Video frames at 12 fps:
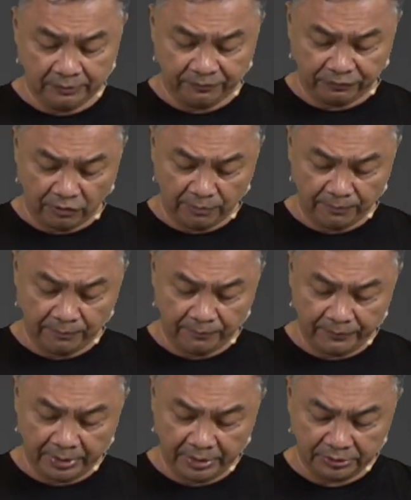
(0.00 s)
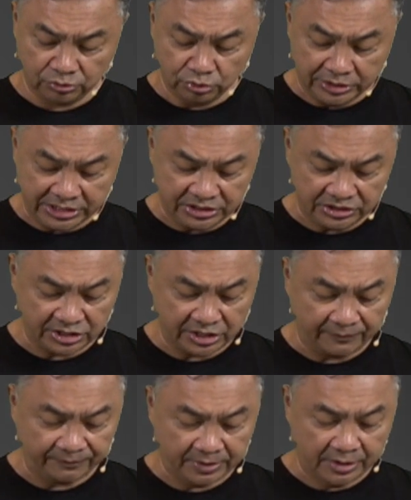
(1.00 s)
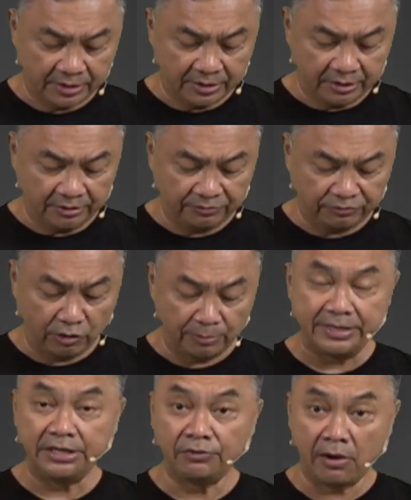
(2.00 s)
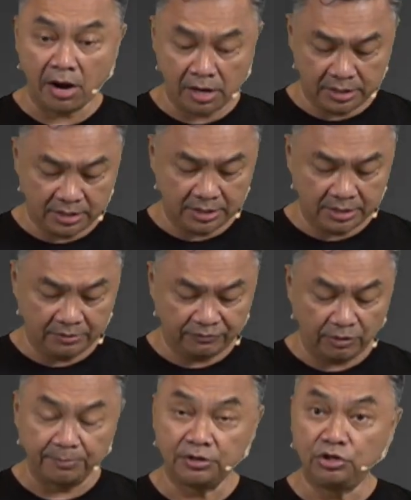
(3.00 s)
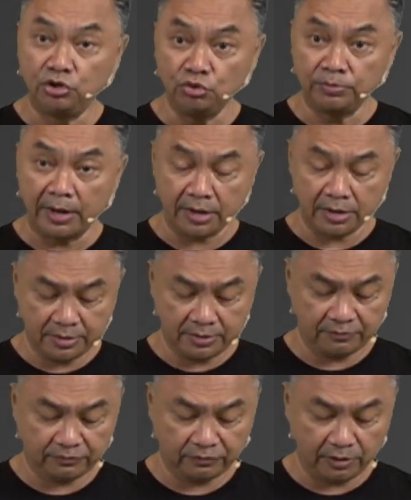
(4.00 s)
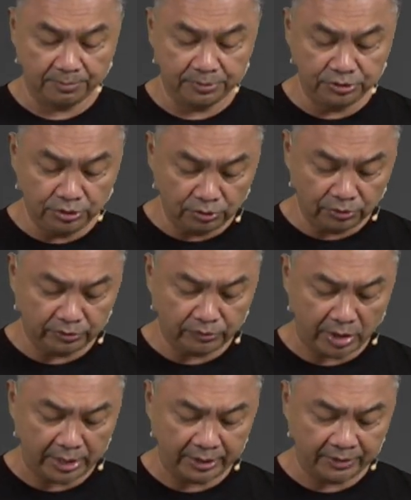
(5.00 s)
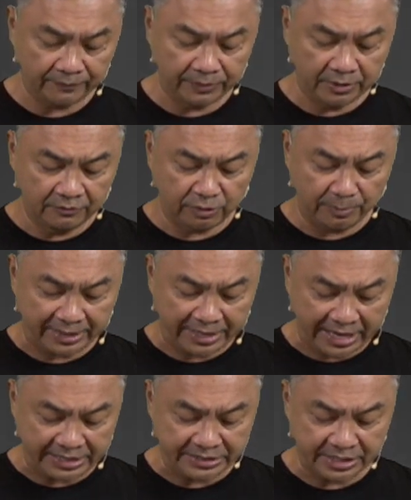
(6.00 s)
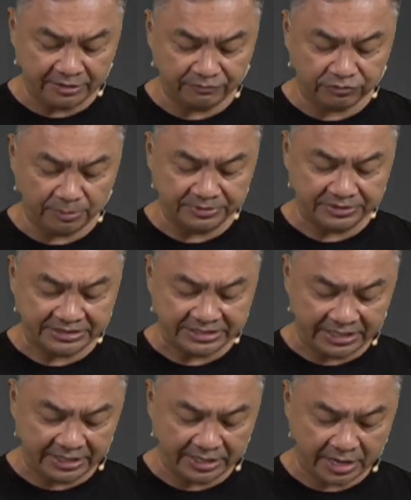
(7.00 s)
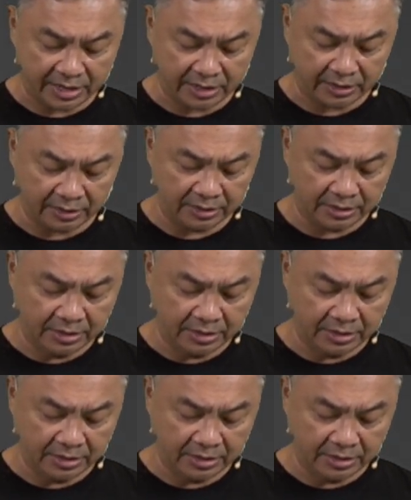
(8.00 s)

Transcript: from Tunisia, from Iran, from Cuba, from Uruguay, from Kenya, from Senegal,